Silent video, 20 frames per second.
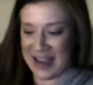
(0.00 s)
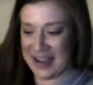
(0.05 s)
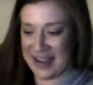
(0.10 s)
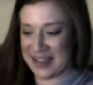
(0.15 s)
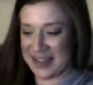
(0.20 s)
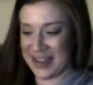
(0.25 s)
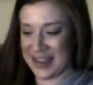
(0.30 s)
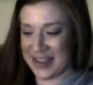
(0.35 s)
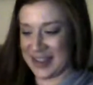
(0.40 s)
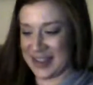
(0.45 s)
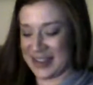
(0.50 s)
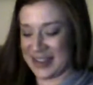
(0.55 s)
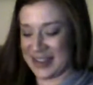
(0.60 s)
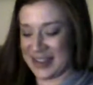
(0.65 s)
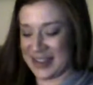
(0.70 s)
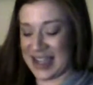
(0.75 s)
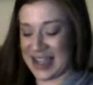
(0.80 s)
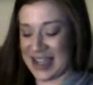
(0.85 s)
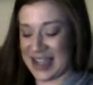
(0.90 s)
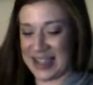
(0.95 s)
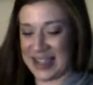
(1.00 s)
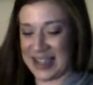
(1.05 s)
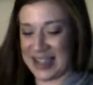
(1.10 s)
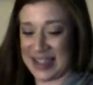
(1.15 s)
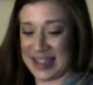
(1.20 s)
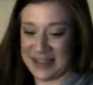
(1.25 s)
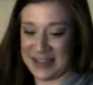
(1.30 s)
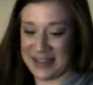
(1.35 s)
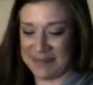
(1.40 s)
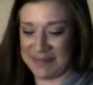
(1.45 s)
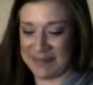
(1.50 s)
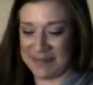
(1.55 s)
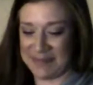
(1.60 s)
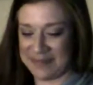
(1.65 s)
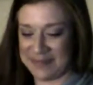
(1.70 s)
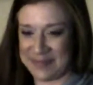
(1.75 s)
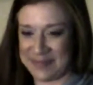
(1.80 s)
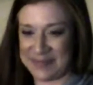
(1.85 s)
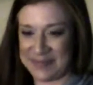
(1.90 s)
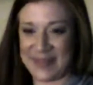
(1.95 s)
that's what's
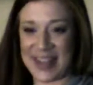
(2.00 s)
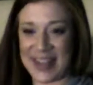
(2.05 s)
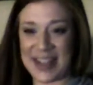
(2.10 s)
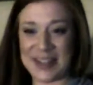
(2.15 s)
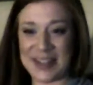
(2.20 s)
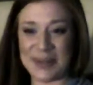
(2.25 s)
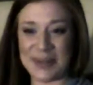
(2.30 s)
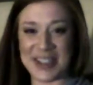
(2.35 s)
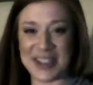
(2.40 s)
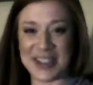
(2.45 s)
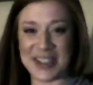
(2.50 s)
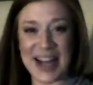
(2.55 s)
going to happen.